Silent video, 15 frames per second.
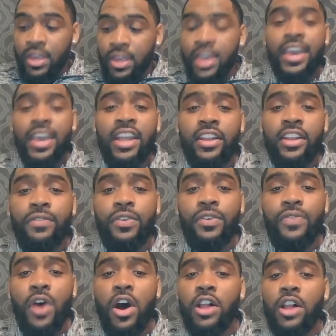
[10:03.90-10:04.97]
And if you
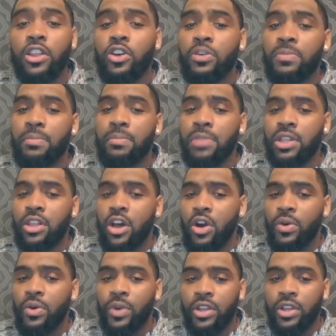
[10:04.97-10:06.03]
fall a little bit below in
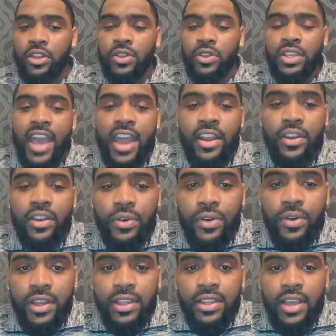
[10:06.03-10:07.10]
one of those
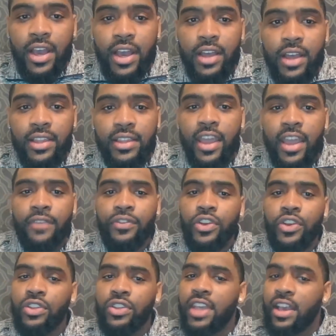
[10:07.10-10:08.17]
categories, say if your
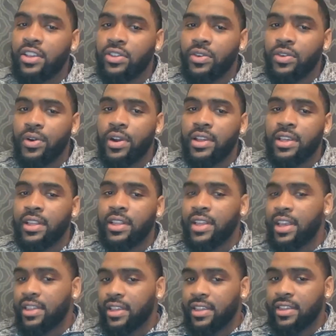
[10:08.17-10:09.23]
test score isn't
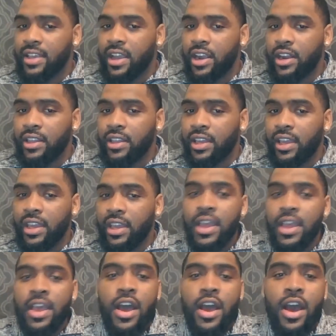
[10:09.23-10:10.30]
necessarily
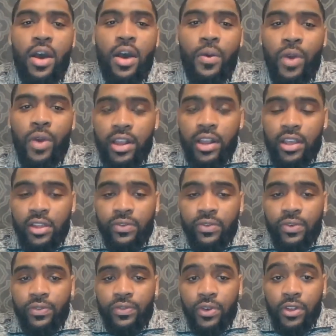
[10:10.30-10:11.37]
where it is for
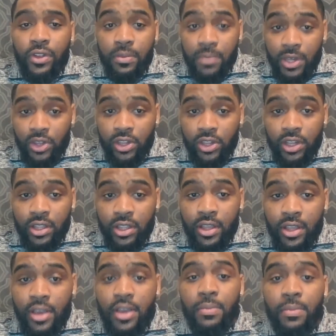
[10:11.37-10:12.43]
full admission,
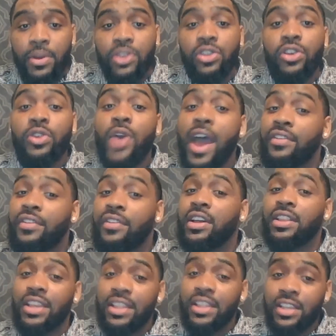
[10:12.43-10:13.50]
but you have a
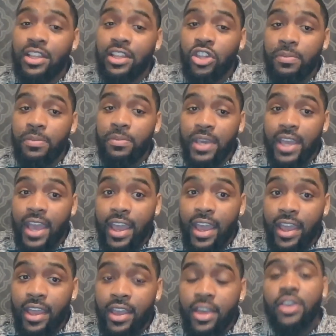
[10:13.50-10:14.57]
decent GPA,
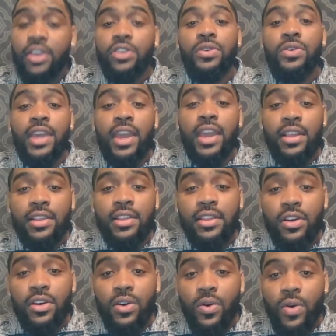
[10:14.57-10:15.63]
you can still
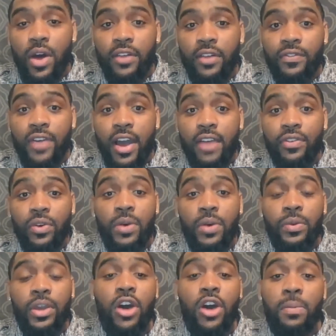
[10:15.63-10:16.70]
qualify for what we
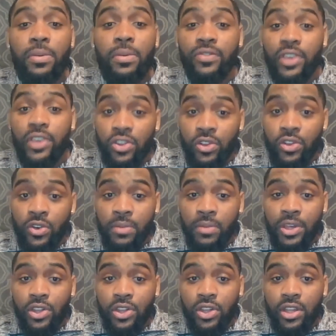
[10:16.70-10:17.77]
call provisional
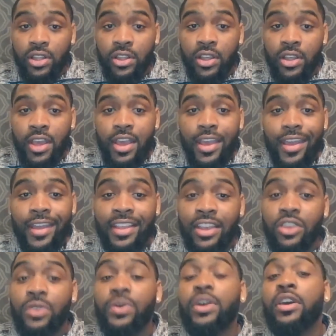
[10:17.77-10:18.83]
admission. And then
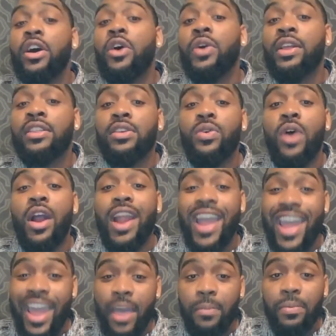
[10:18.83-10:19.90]
you would go into our
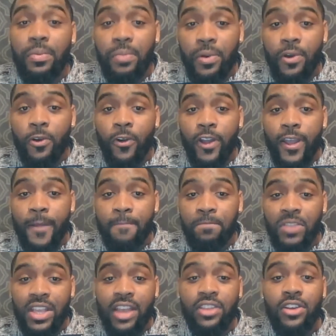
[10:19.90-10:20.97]
AMP program.
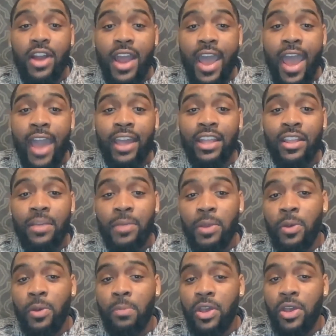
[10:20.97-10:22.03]
That's our academic
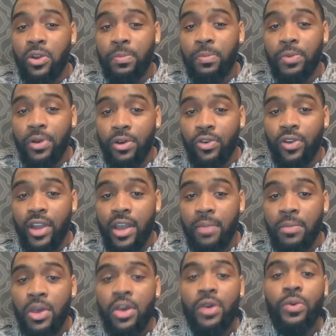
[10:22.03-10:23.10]
momentum program.
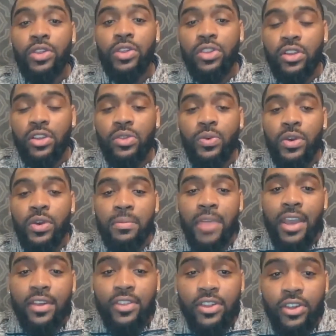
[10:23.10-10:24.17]
We just want to make
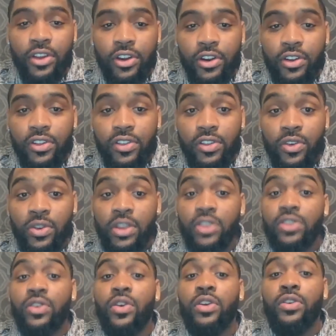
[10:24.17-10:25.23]
sure students are
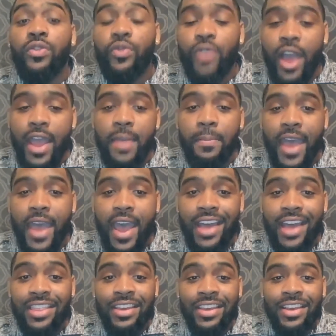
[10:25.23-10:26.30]
on the right path
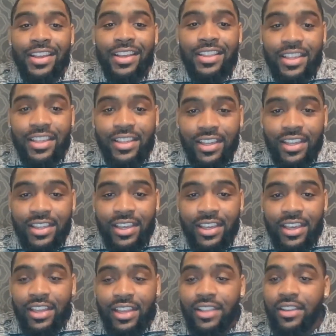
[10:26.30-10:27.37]
to
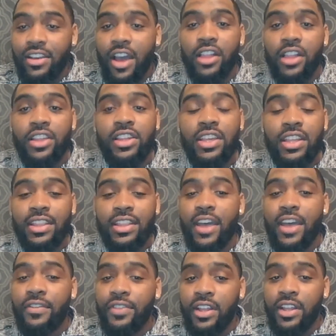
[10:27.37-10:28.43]
succeed. College can
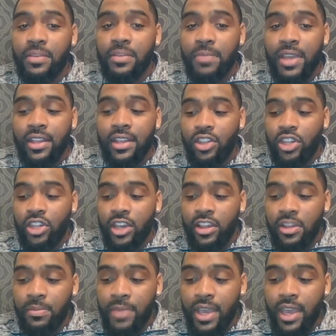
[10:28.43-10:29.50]
definitely be an
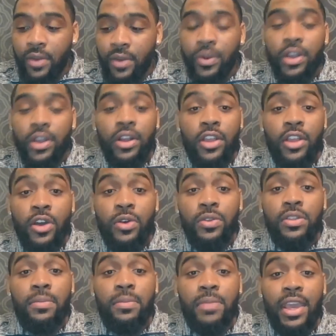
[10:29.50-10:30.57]
adjustment, and we are known to
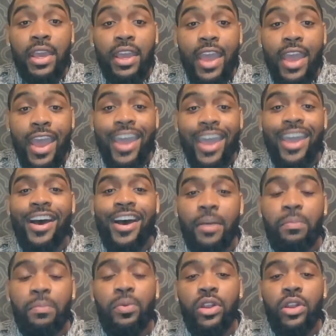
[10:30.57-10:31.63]
be a
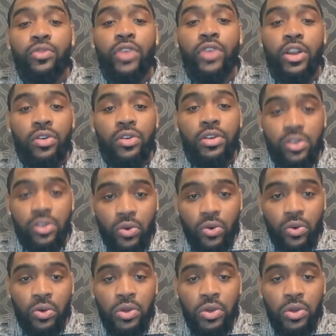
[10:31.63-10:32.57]
pretty rigorous school.